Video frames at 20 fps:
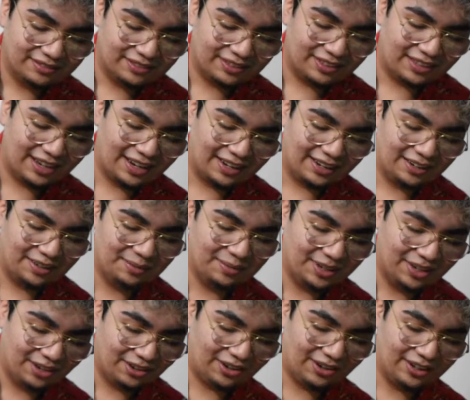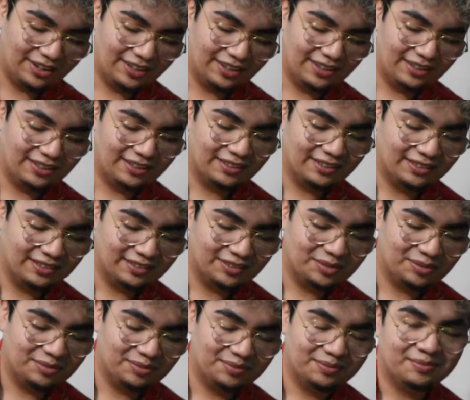they're not going to be hurting.
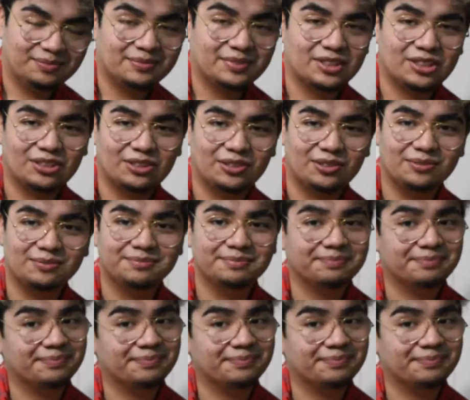So